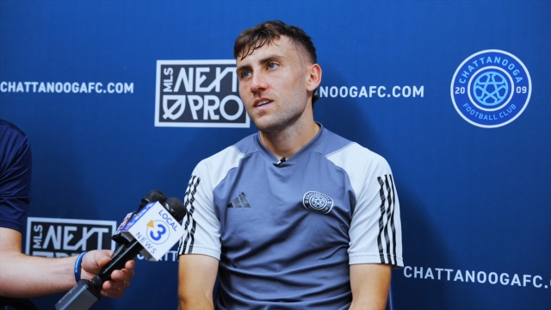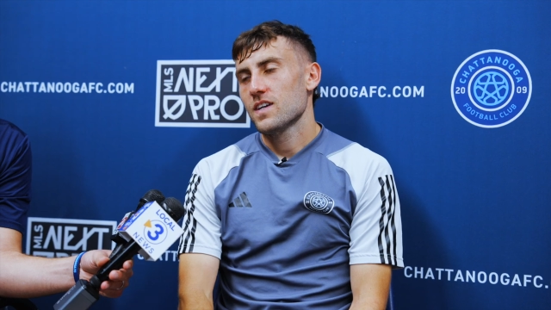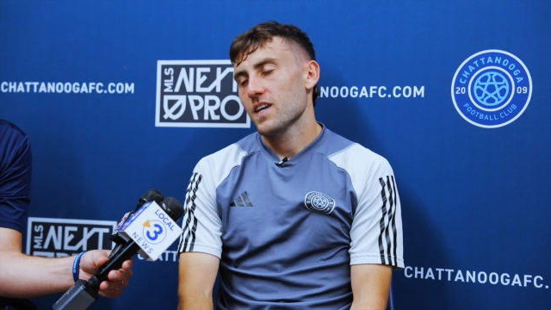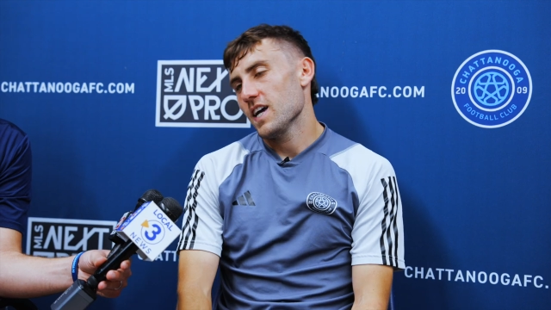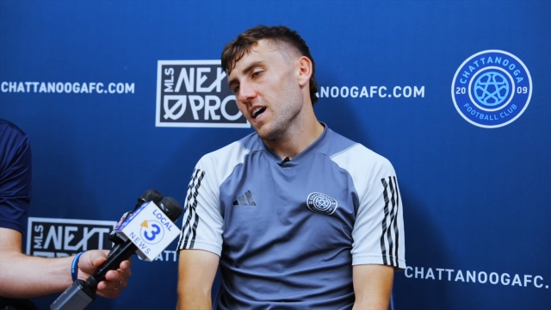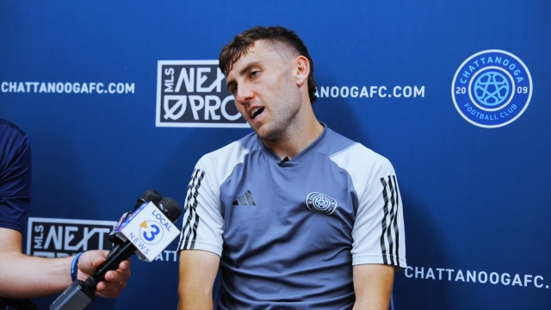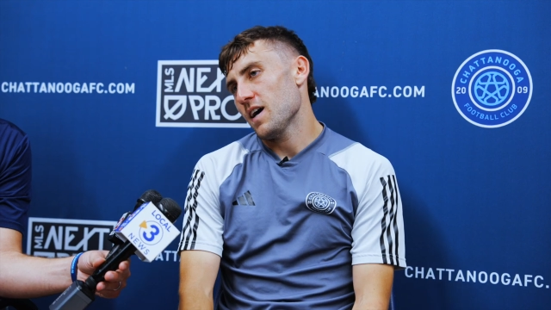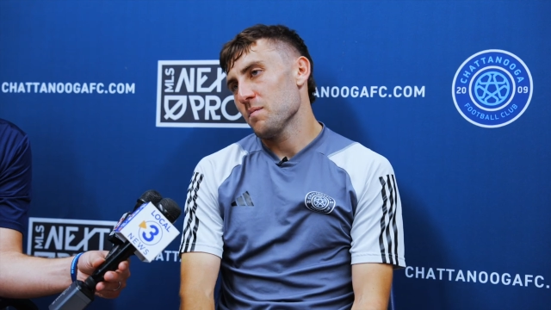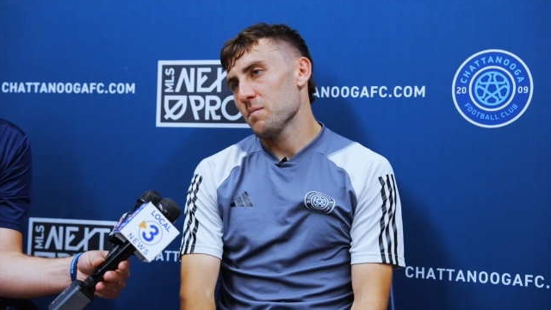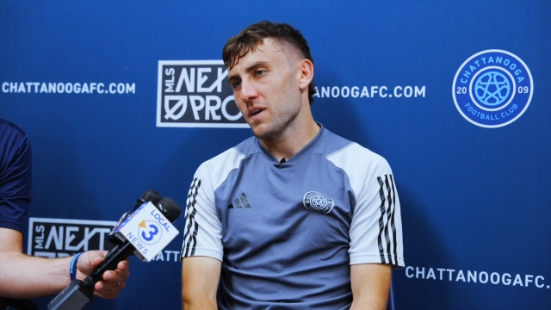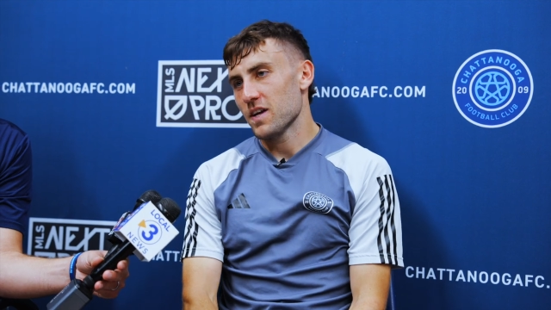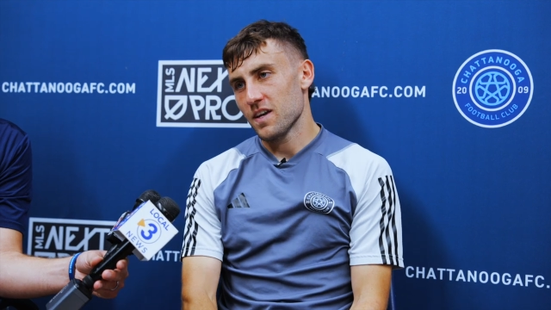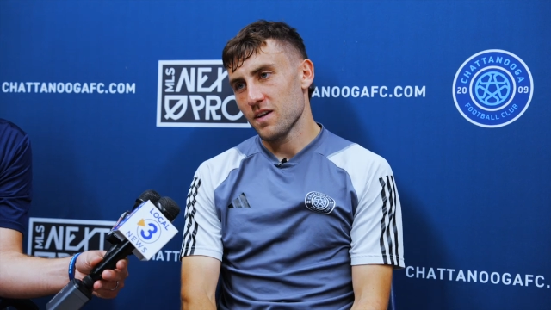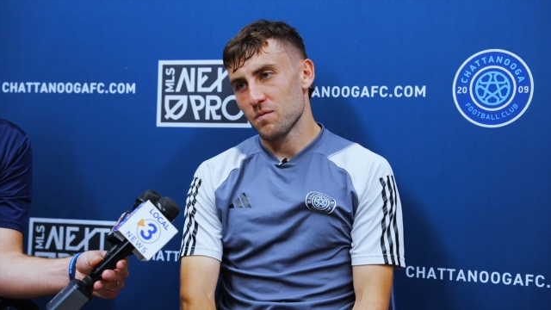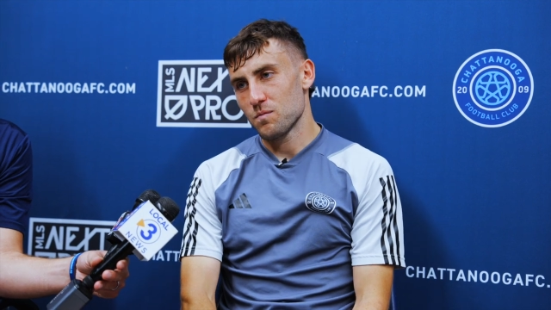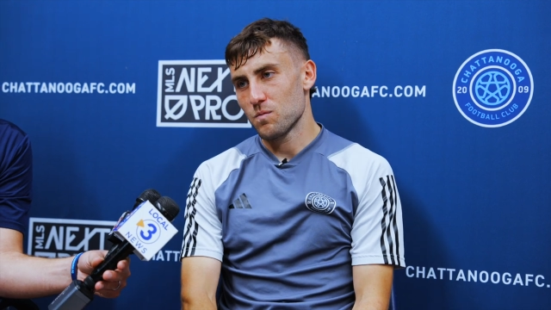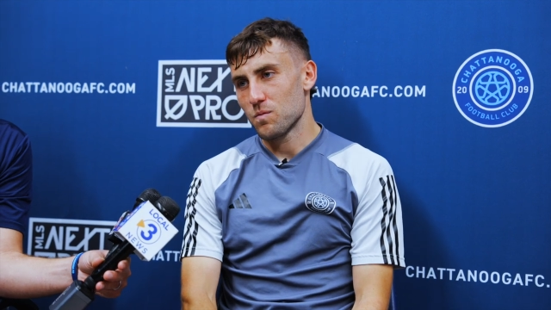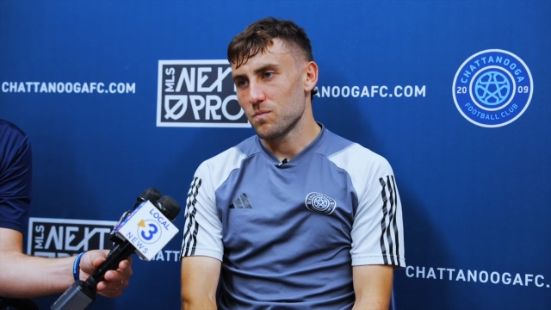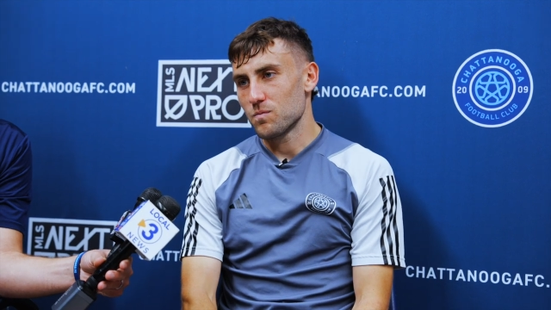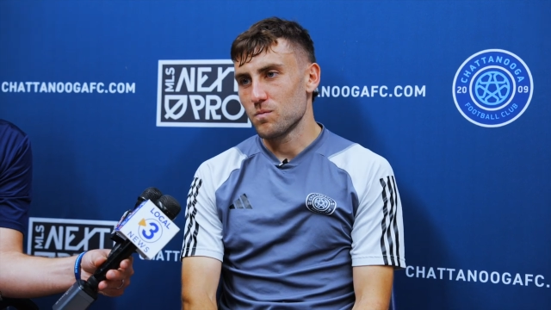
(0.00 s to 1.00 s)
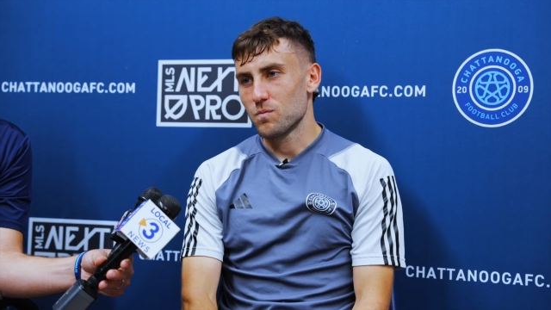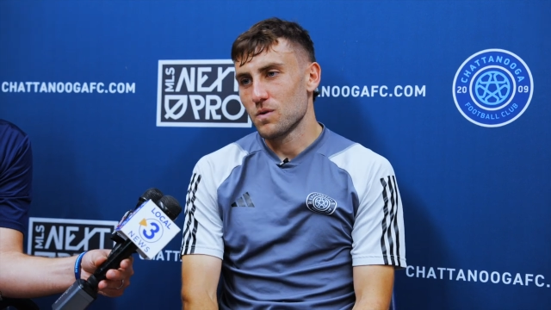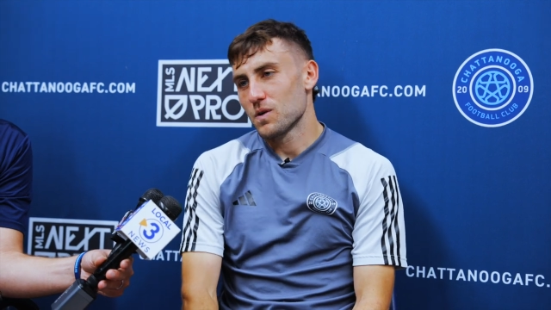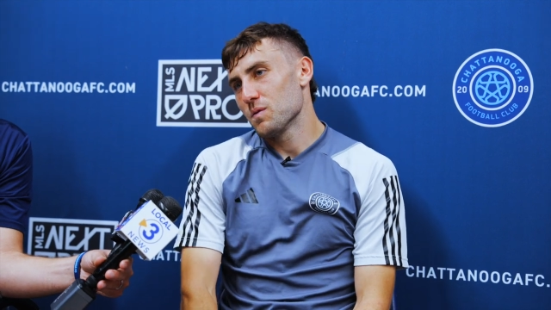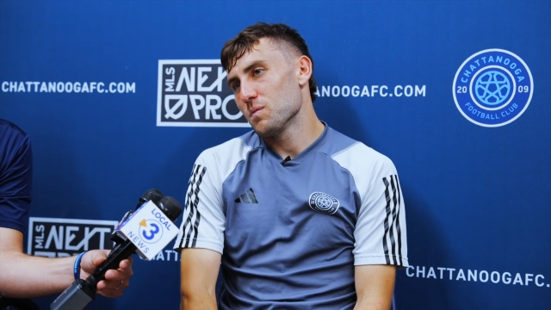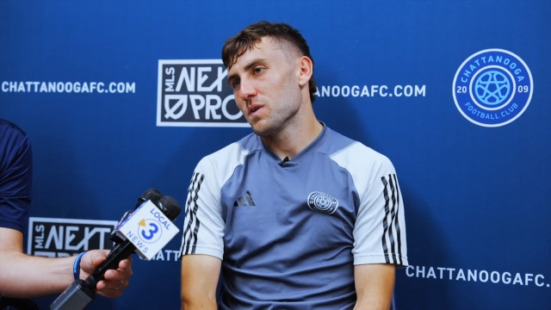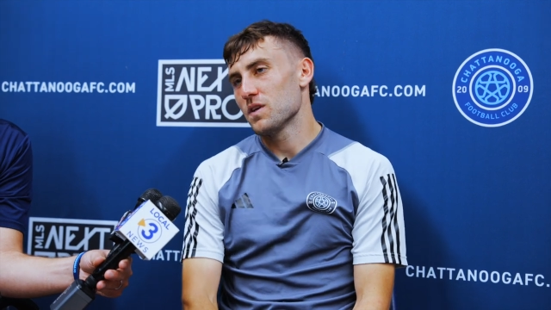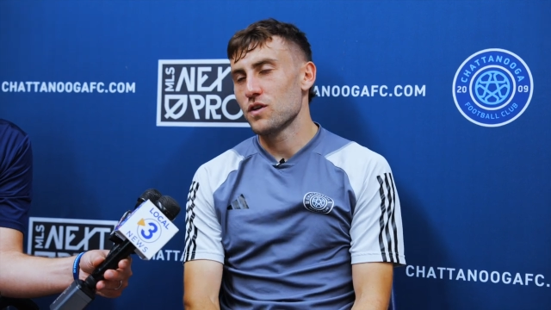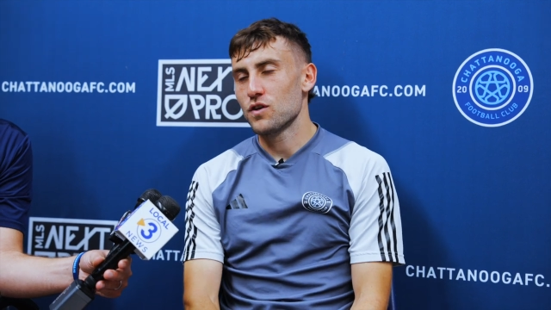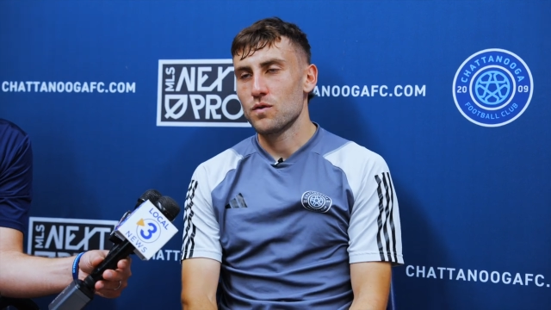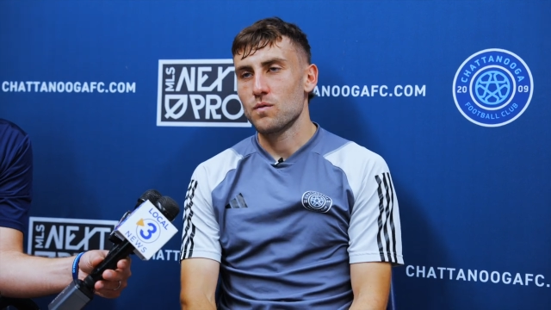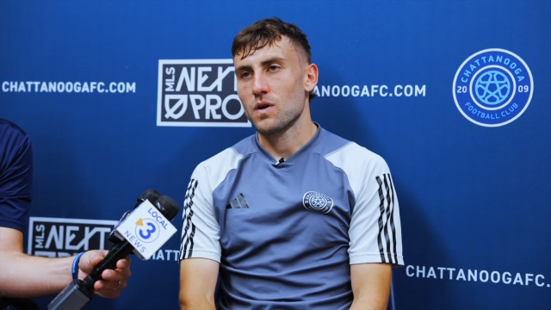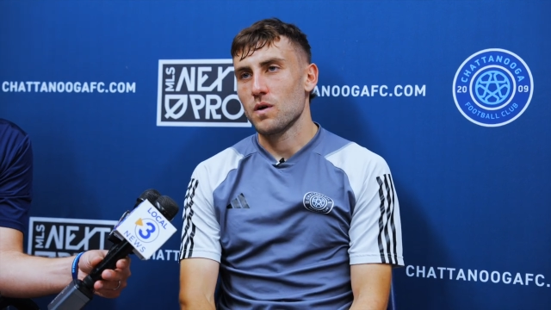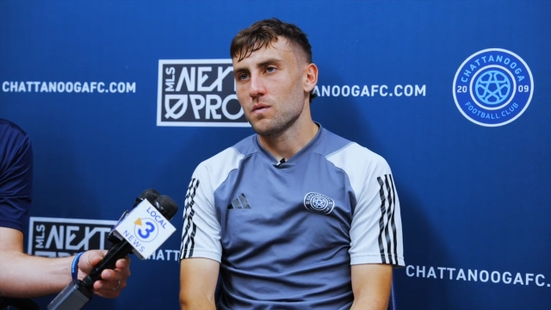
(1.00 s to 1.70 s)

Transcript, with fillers: Yeah, I mean, we, we knew